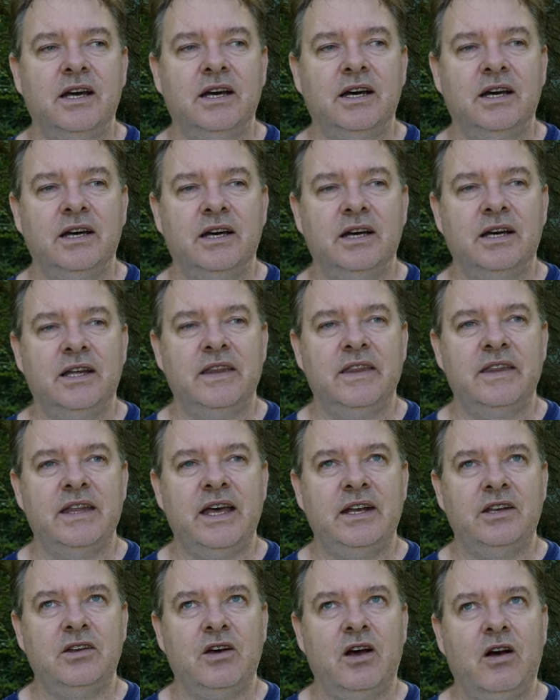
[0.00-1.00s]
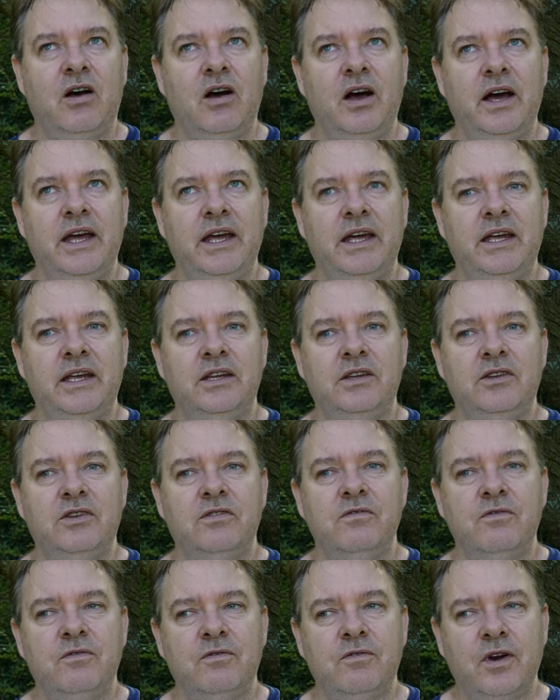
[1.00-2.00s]
that I
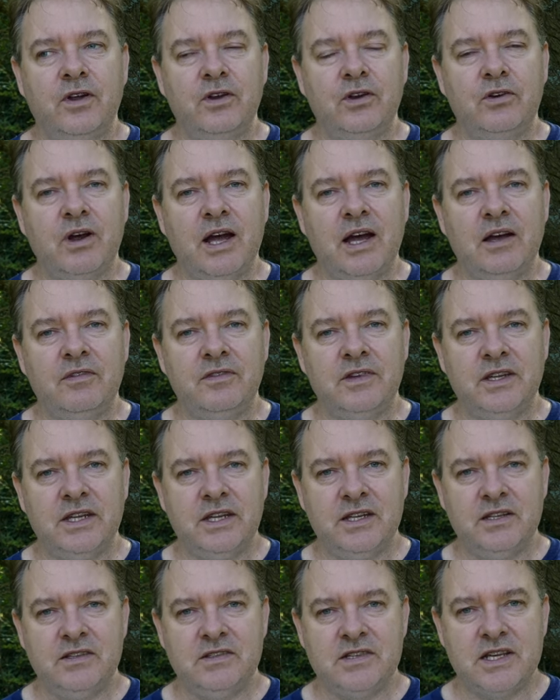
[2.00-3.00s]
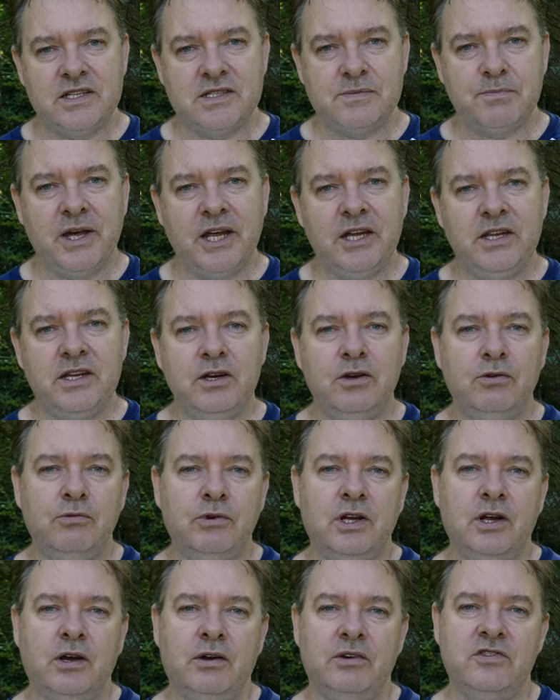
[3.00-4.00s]
photographed in Tasmania
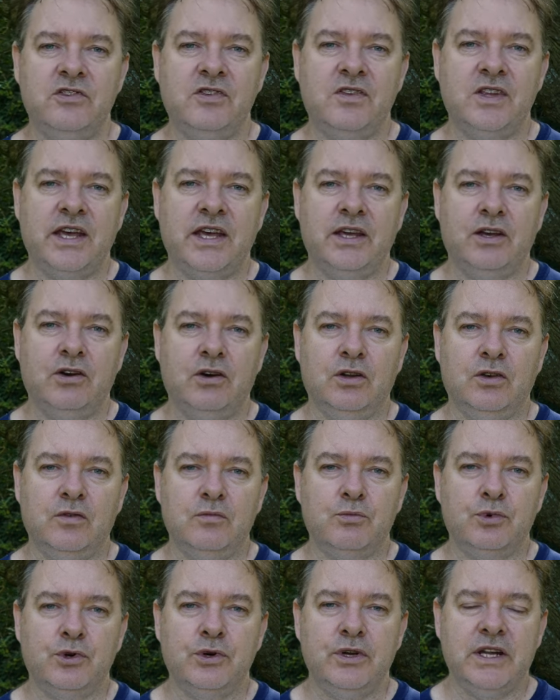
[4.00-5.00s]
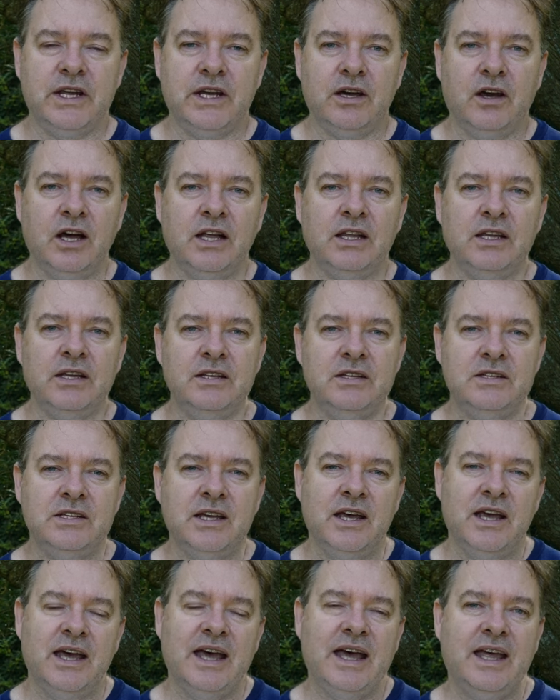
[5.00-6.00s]
when I was staying on Bruny Island.
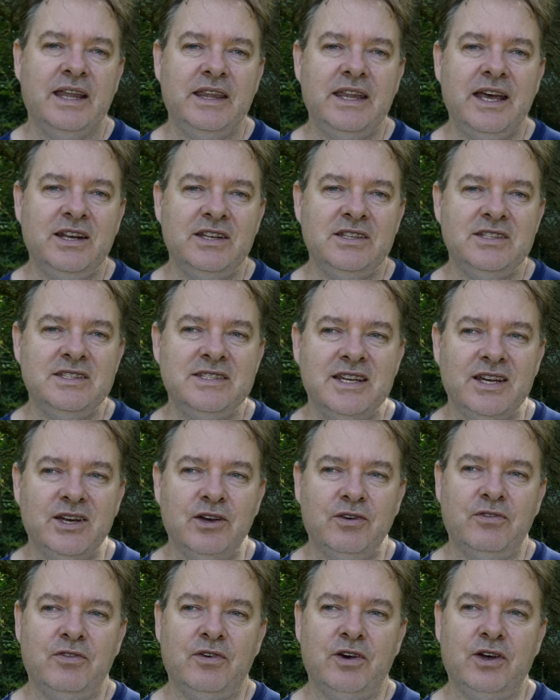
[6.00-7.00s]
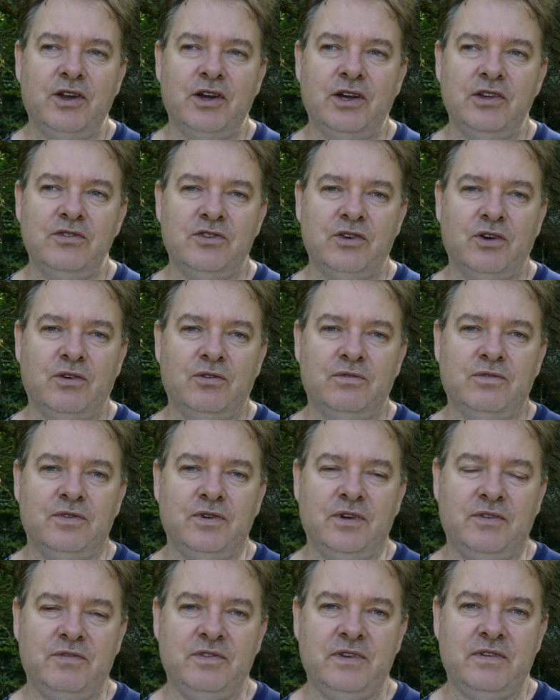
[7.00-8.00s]
And that photo sold
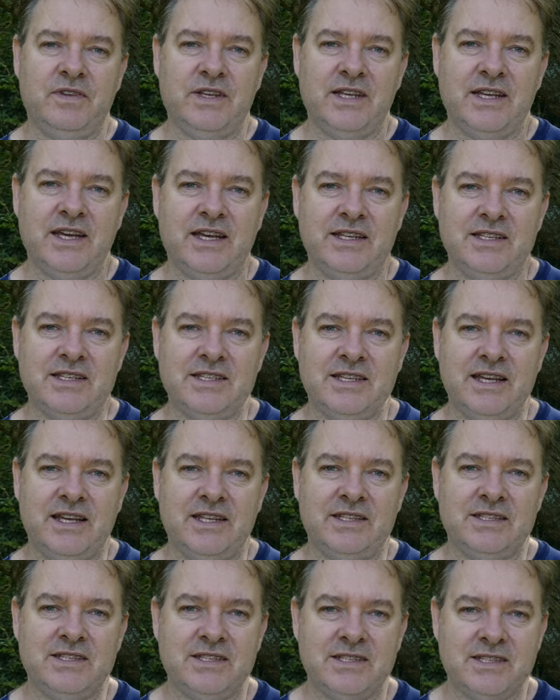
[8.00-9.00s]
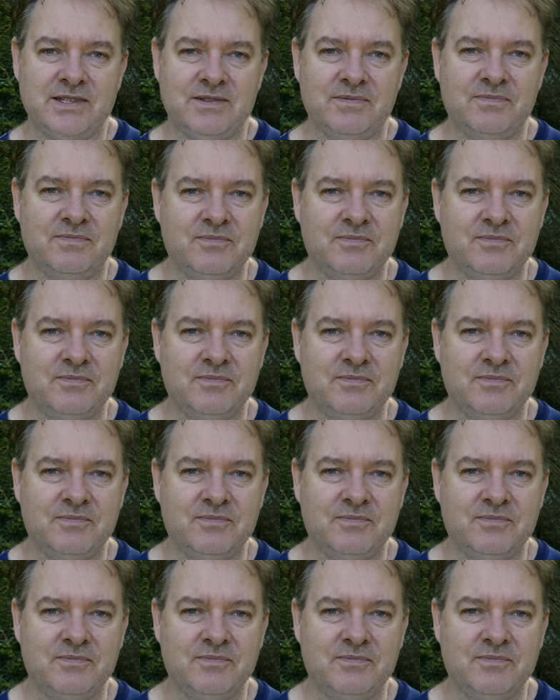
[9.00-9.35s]
for 58 cents.